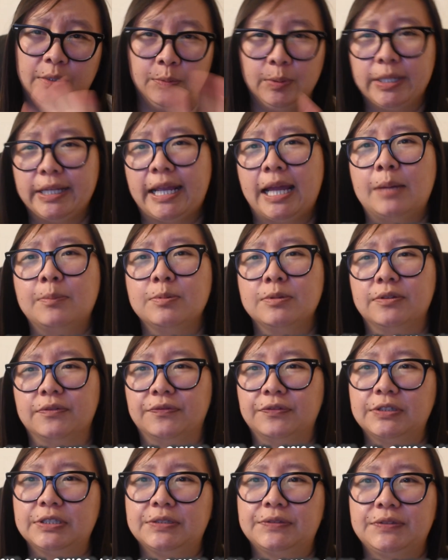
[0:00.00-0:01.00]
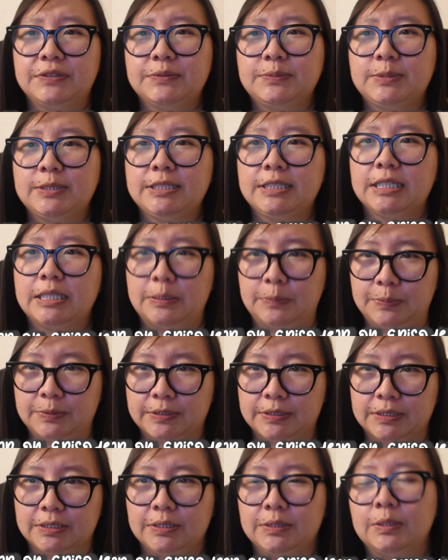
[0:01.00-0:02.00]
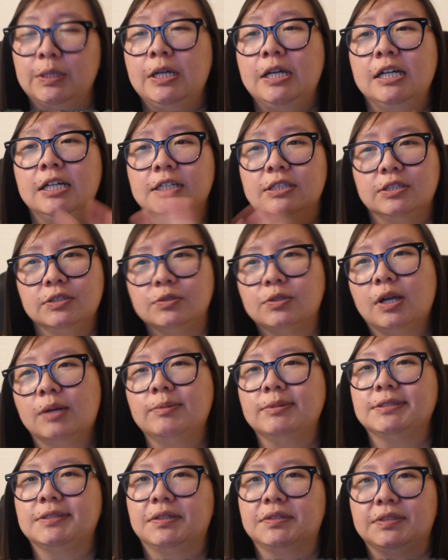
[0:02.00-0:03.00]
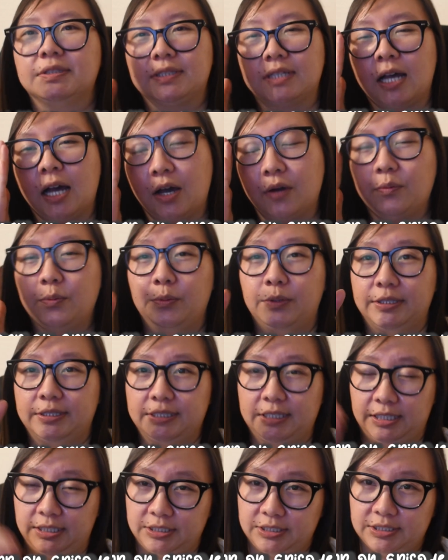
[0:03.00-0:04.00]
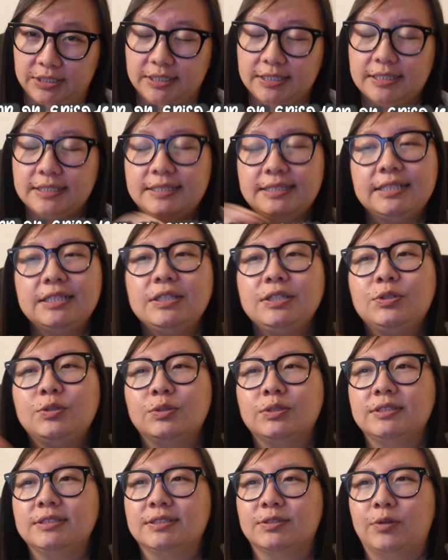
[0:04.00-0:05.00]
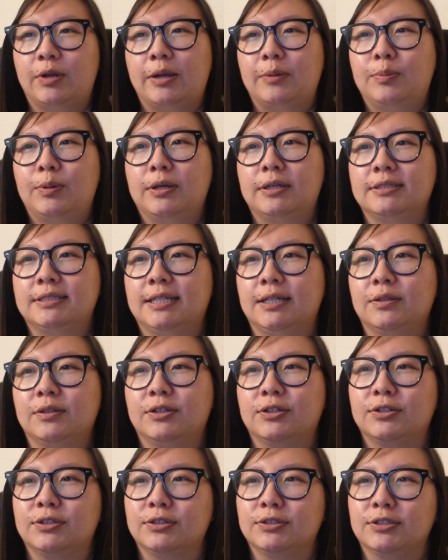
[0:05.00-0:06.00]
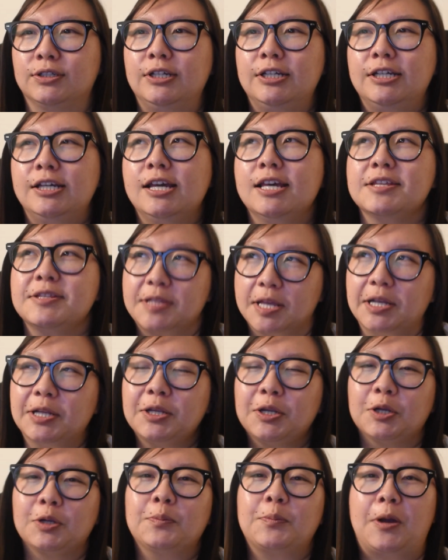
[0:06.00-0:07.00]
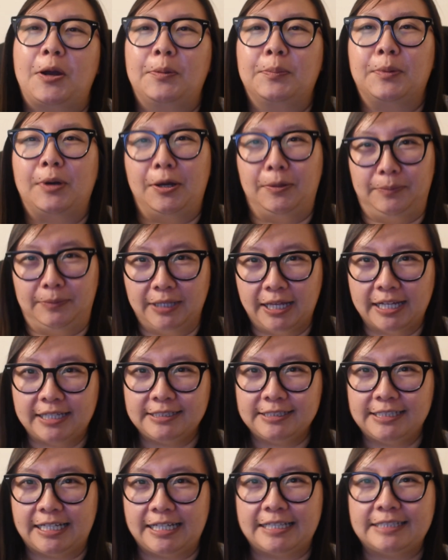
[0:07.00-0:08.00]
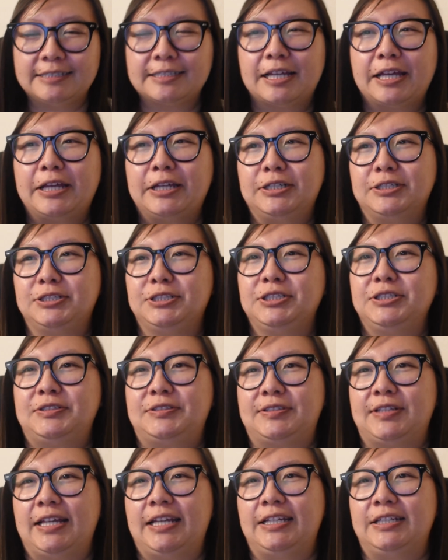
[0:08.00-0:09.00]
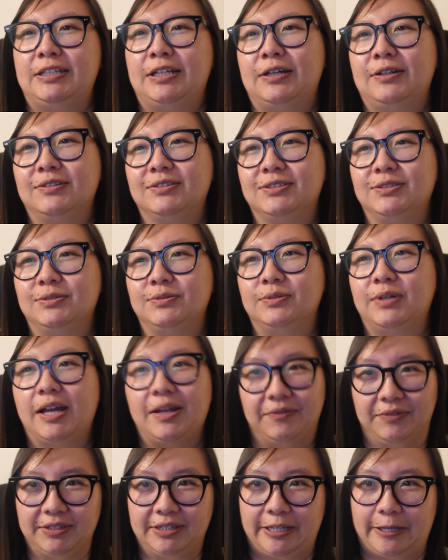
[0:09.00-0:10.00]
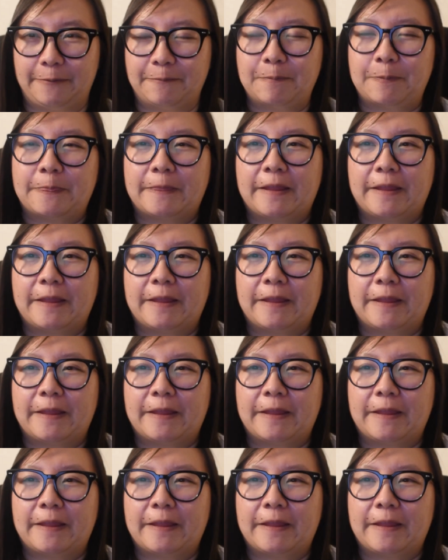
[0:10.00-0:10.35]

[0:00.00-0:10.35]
recap of the first 15 episodes, the drama starts off with Xin Yun's grandpa setting her up on blind dates, and she's saying no to everything.